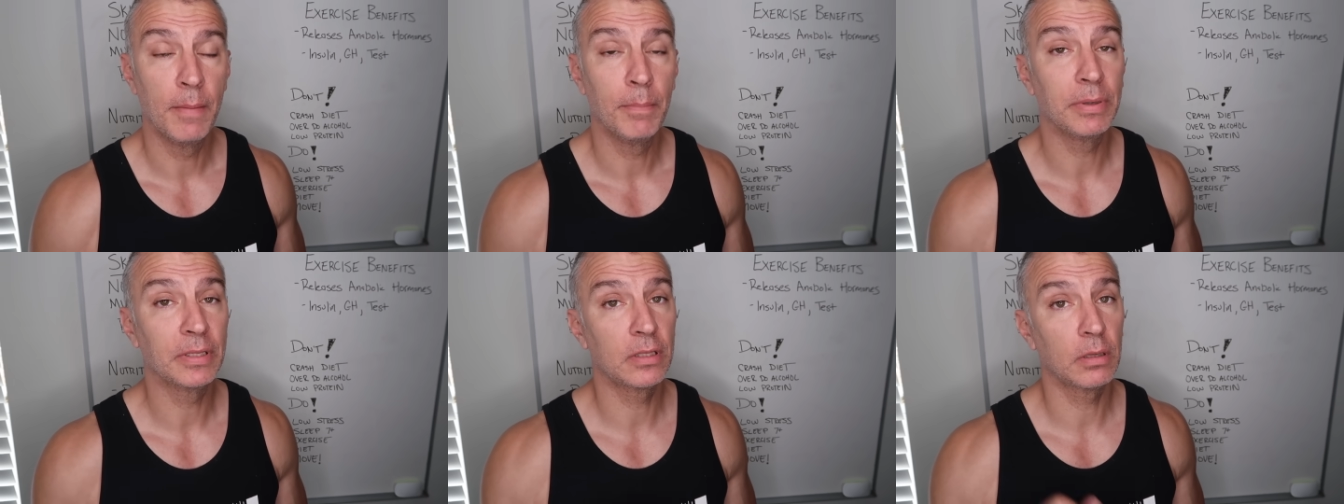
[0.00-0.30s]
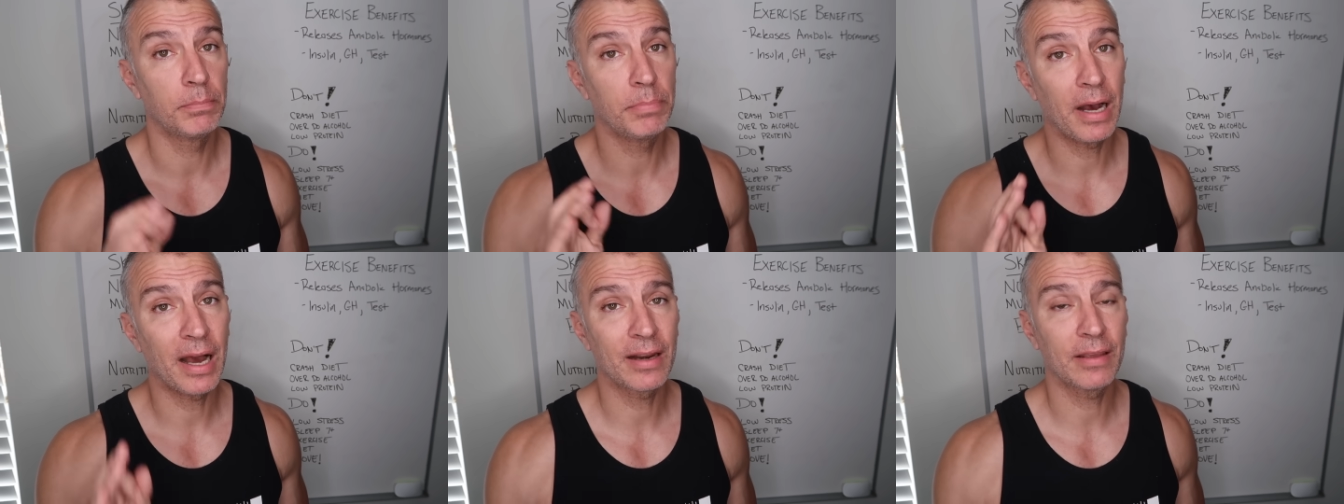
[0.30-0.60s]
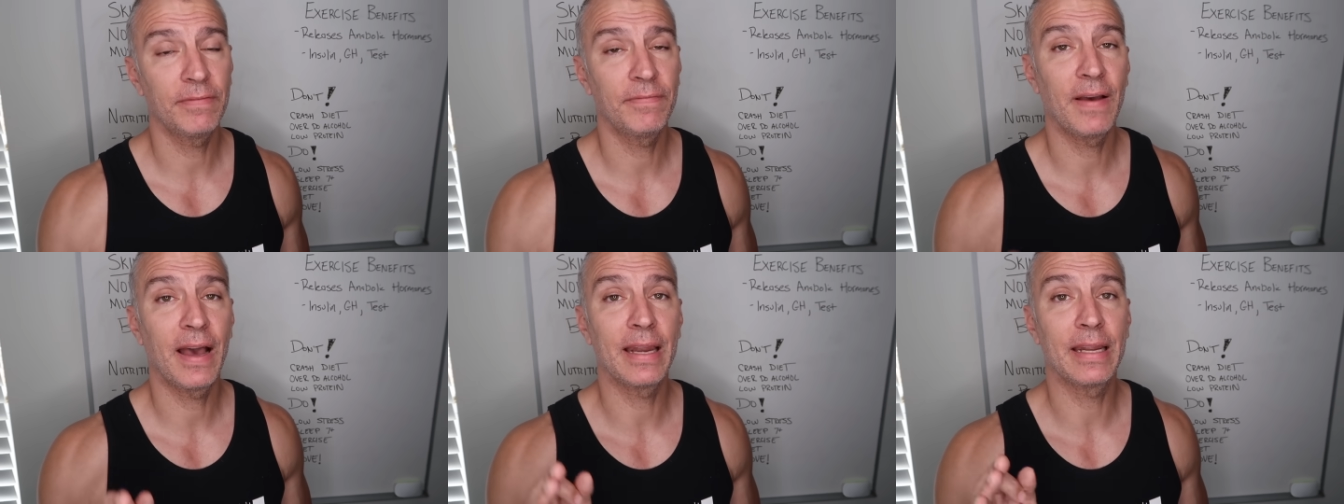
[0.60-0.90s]
but the
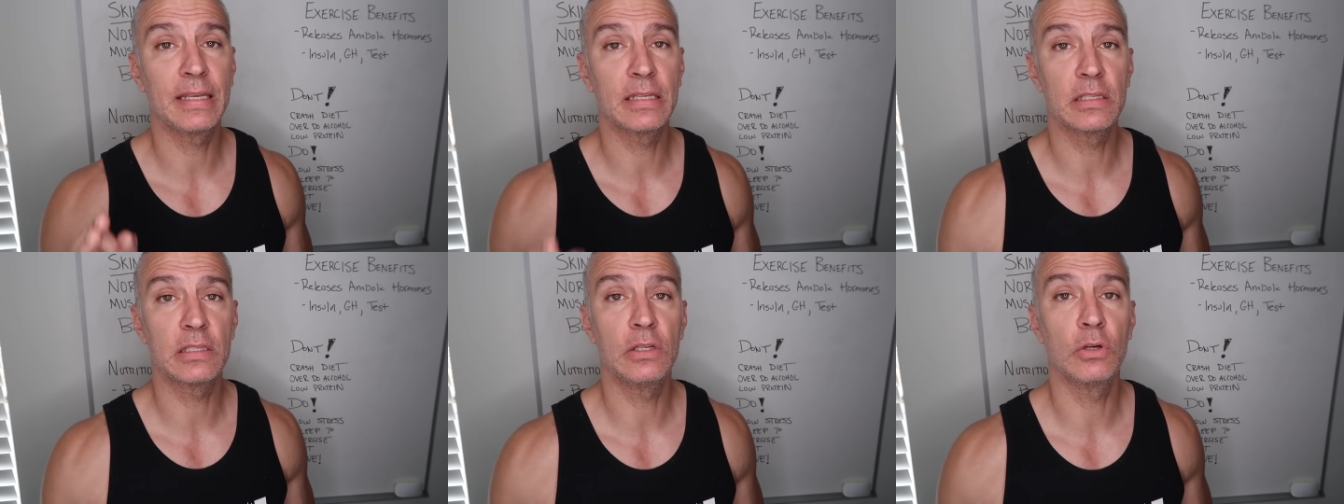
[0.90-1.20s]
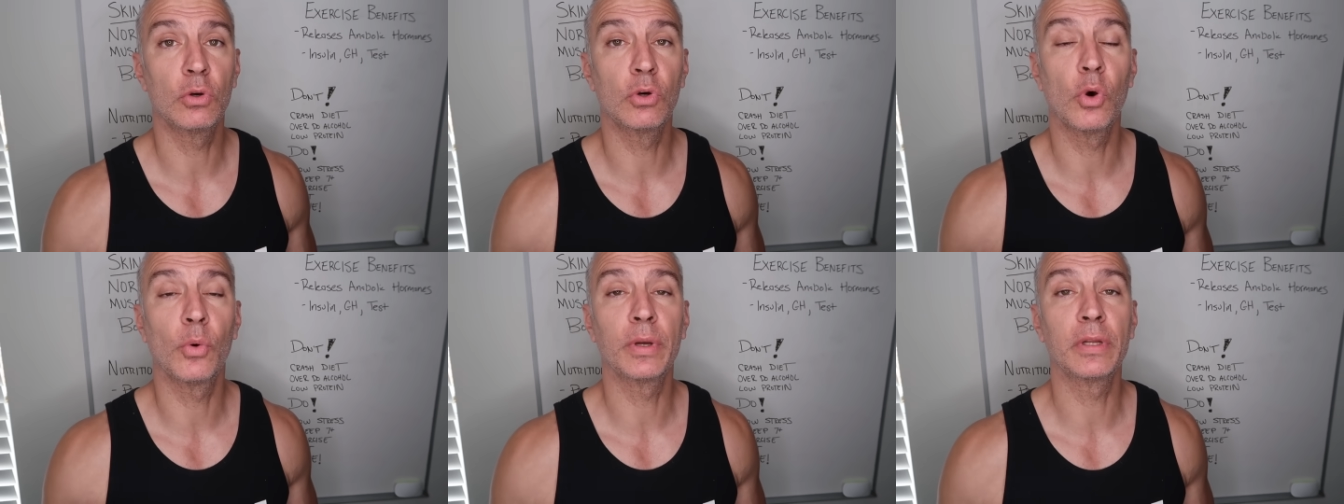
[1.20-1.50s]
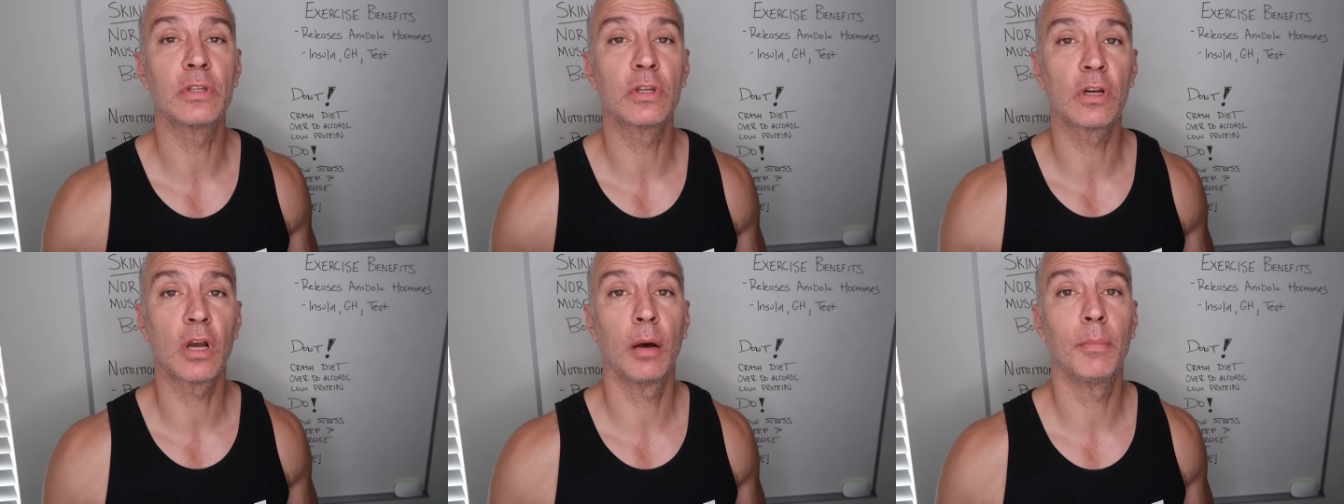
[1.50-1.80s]
body fat is still
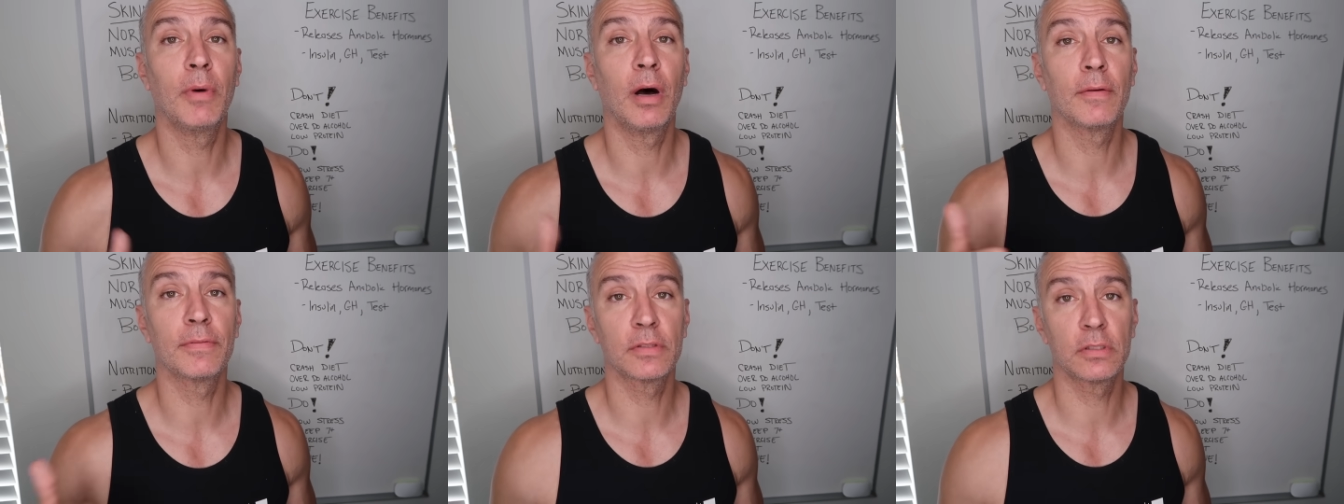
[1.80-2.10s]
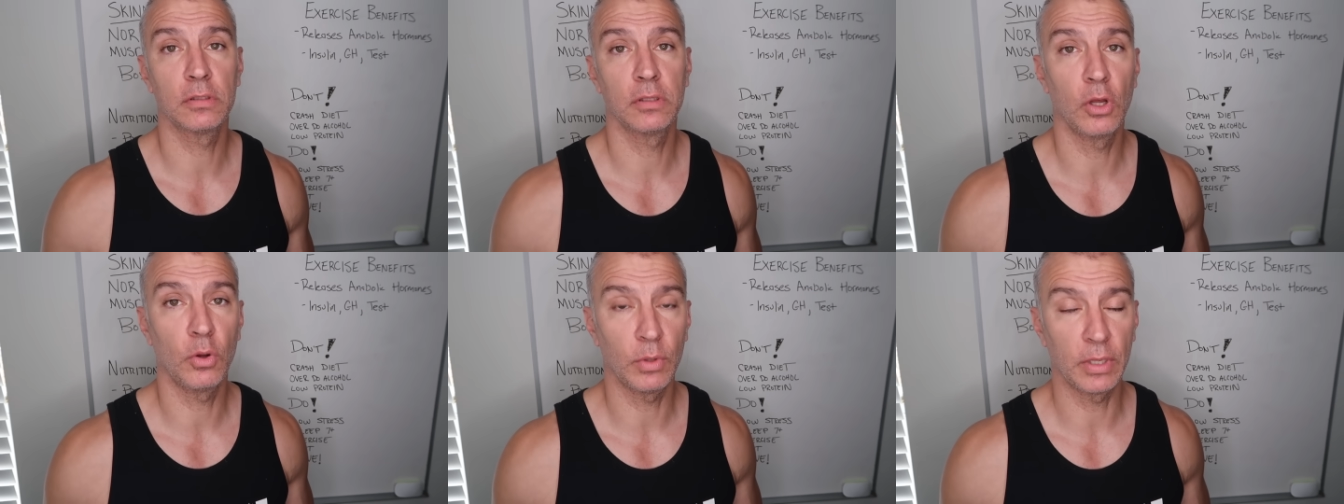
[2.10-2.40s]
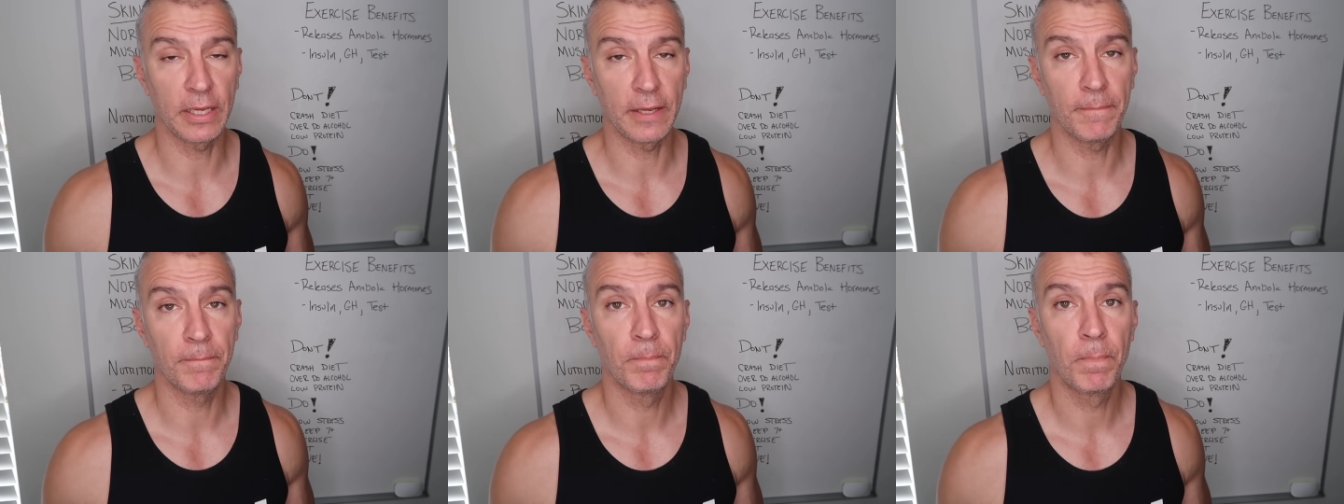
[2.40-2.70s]
going to come off
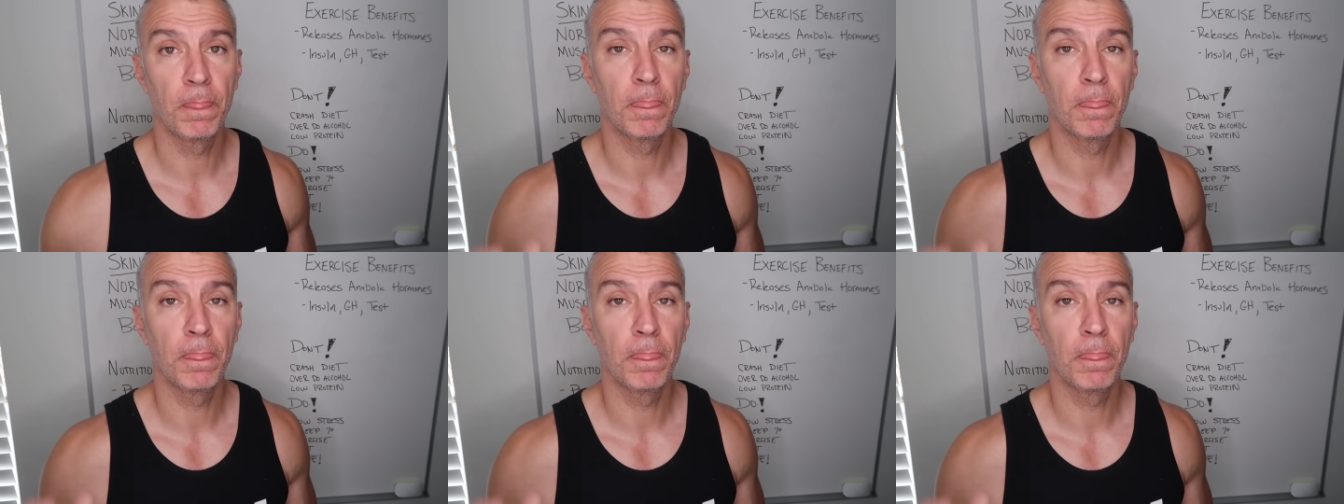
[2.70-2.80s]
slowly.